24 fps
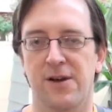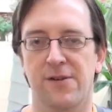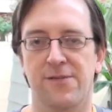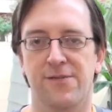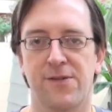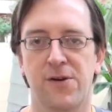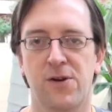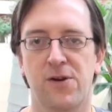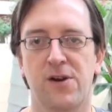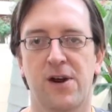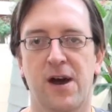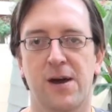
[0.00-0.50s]

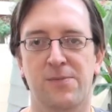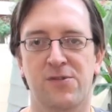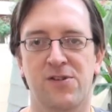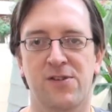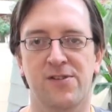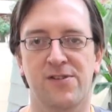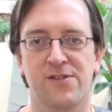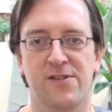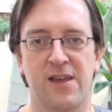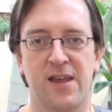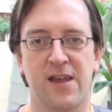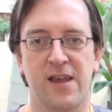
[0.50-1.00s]
Food
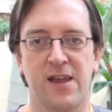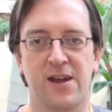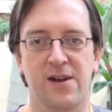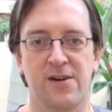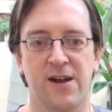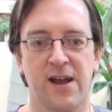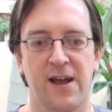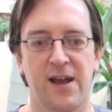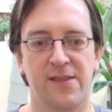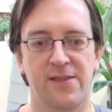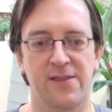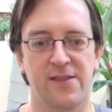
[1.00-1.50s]
options
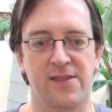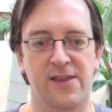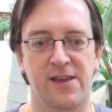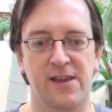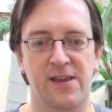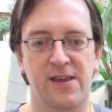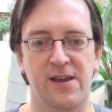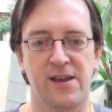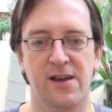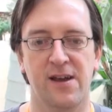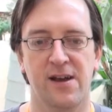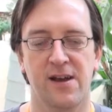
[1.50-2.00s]
here at
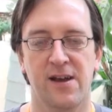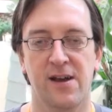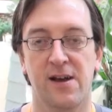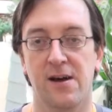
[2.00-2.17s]
the